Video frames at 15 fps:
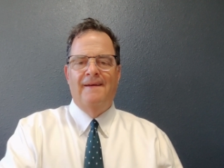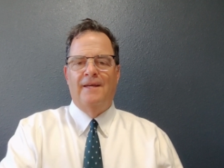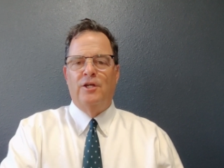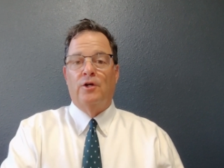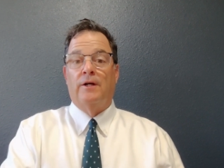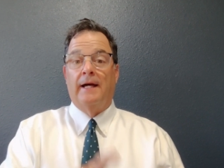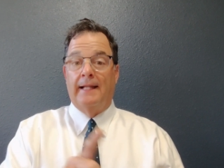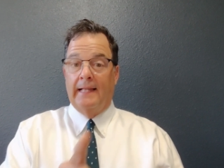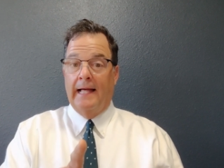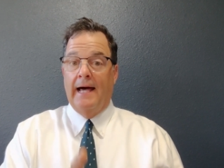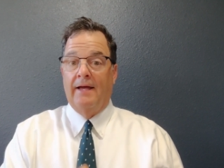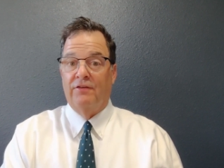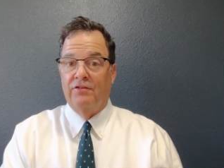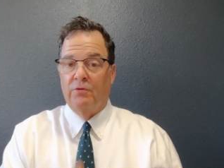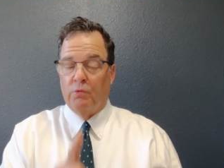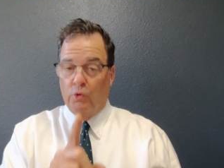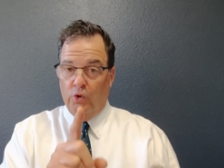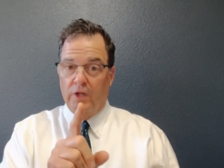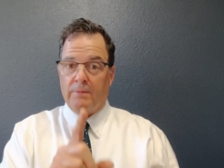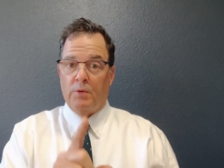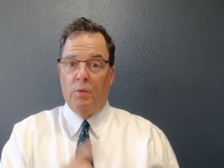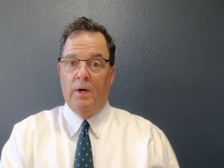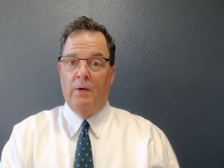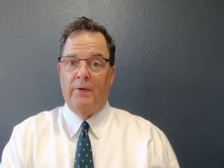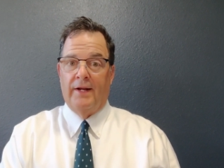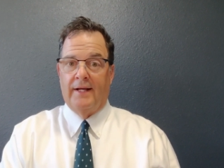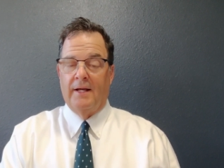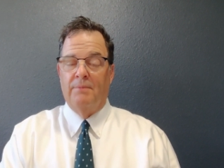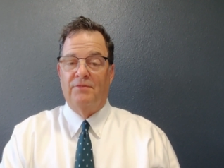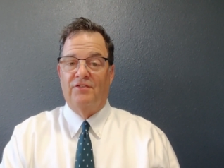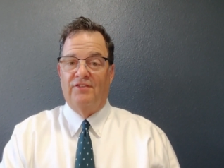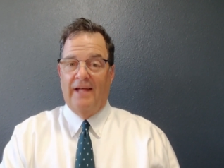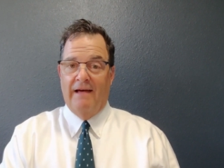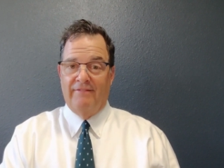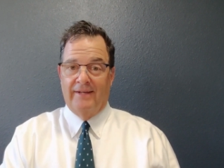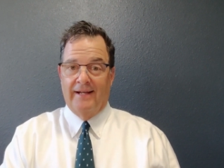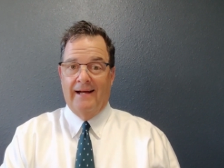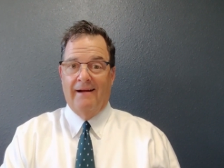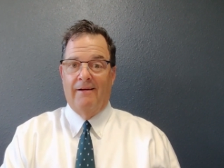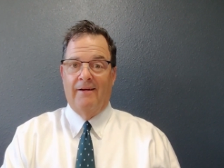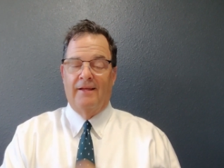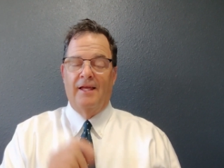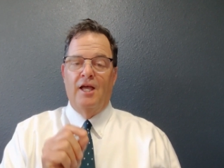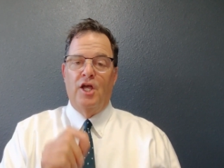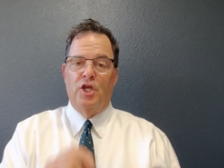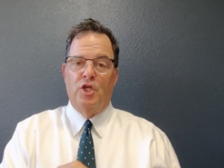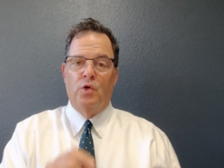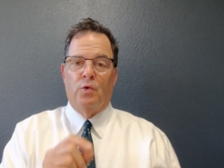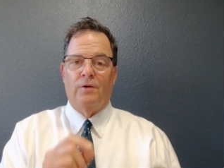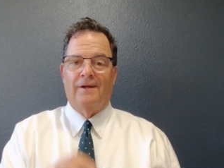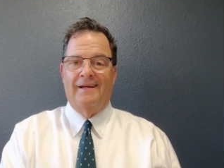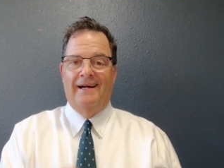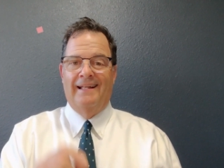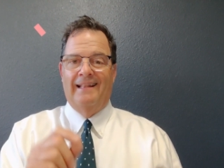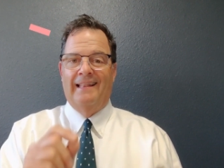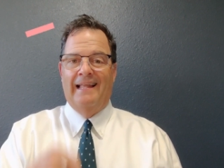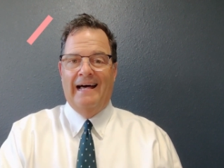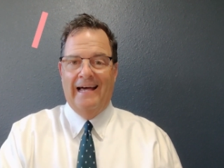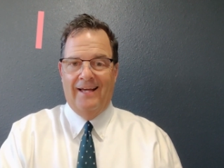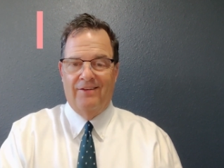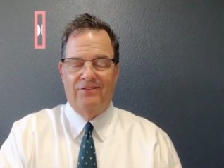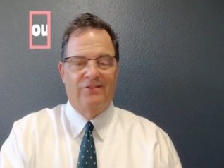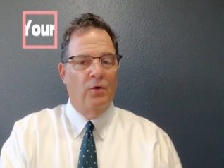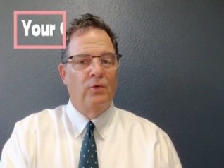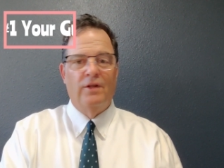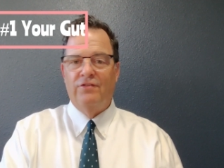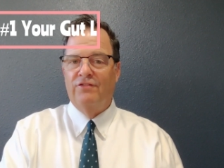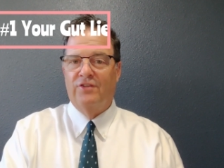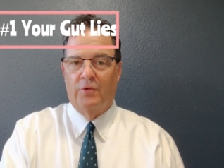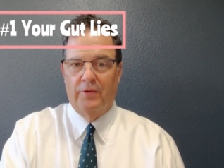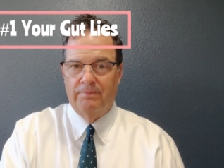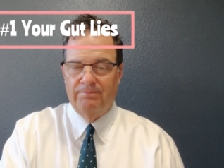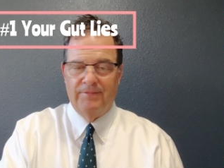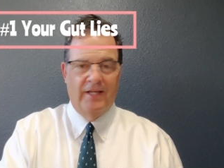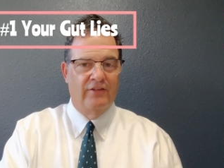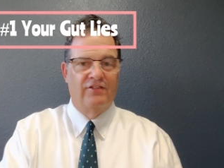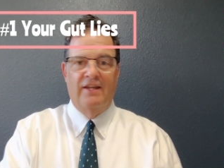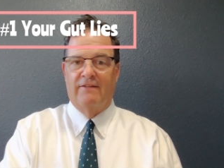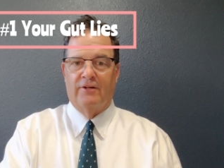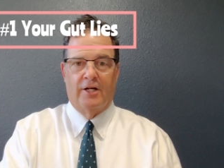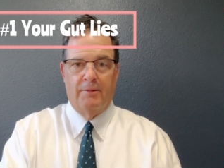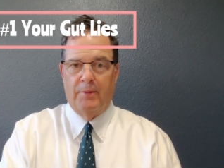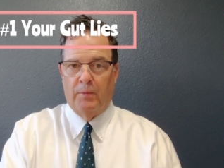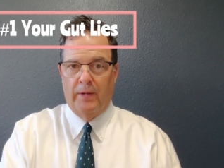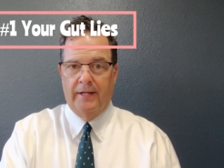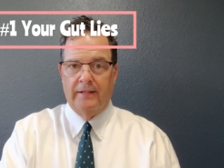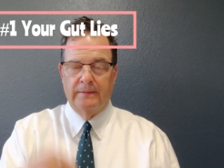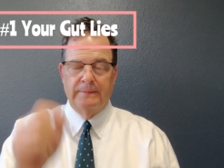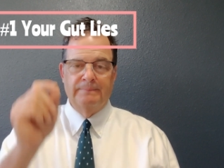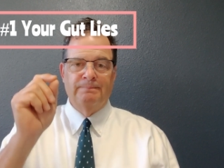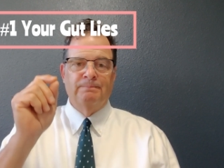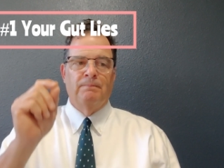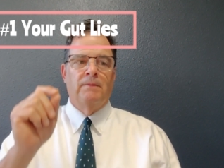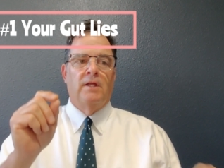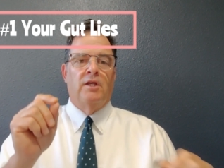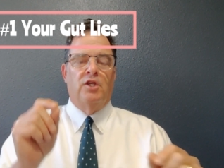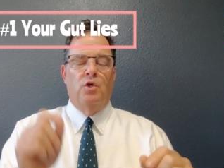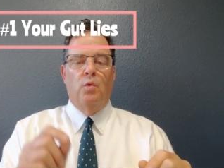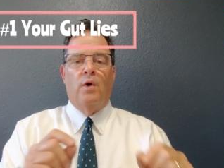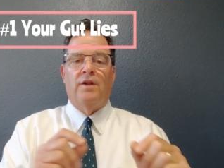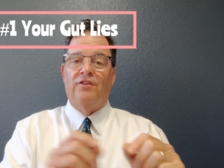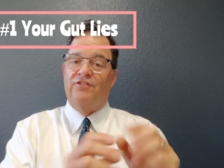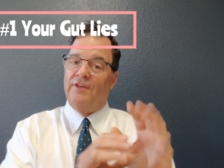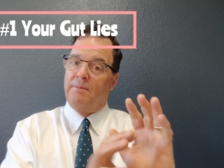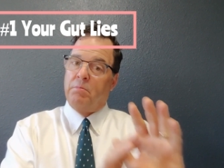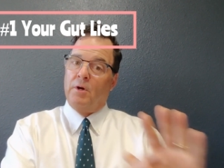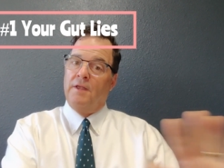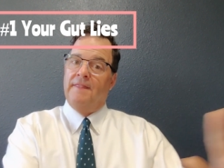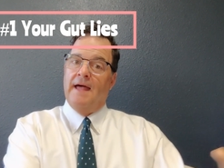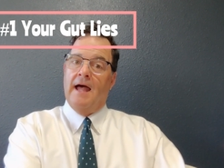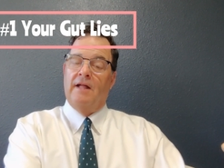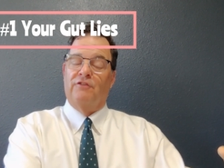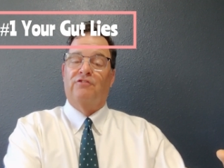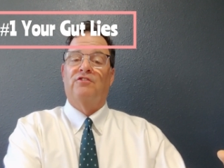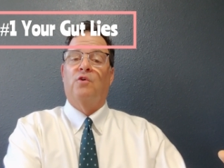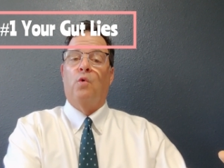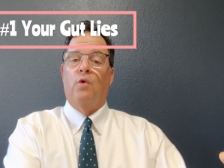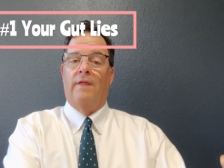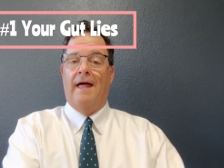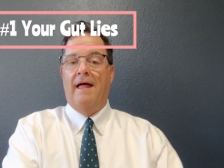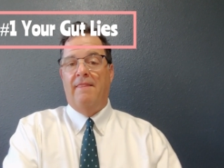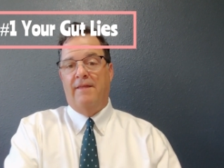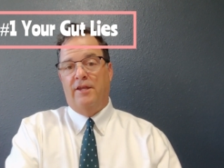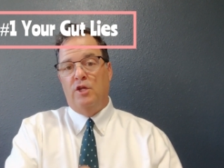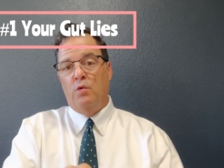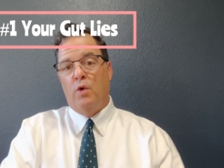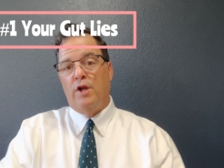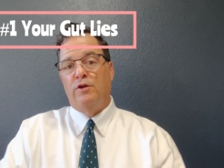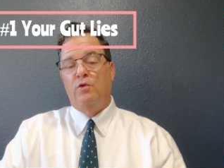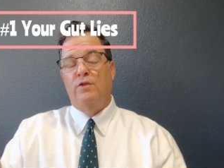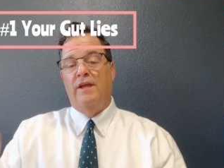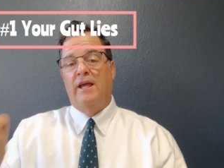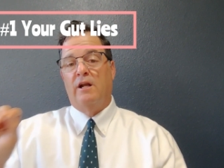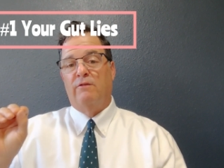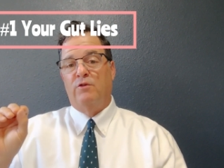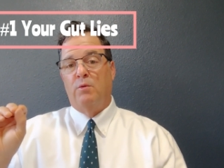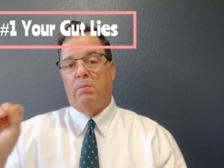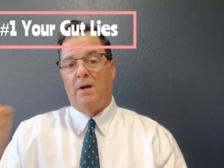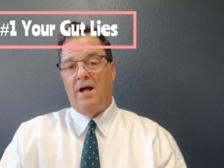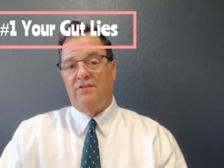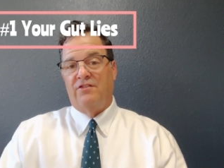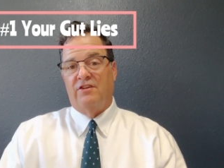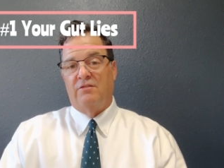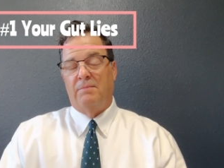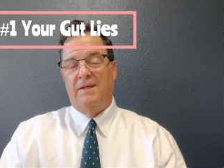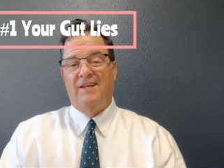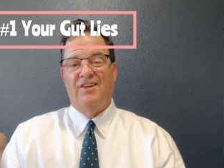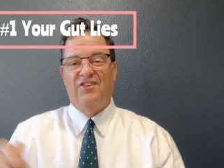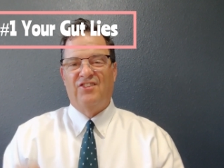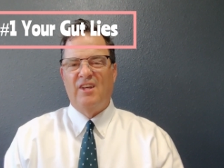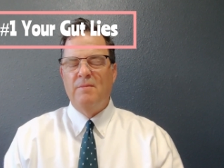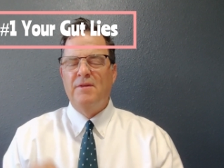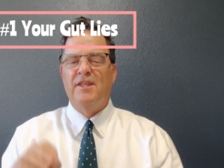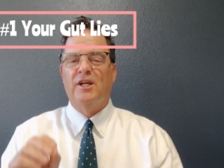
Your gut lies. Rule number one when it comes to staffing and hiring, your gut lies. Don't listen to it. It's never going to be right. You want to separate that and score that. Then you want to do the interview process because some of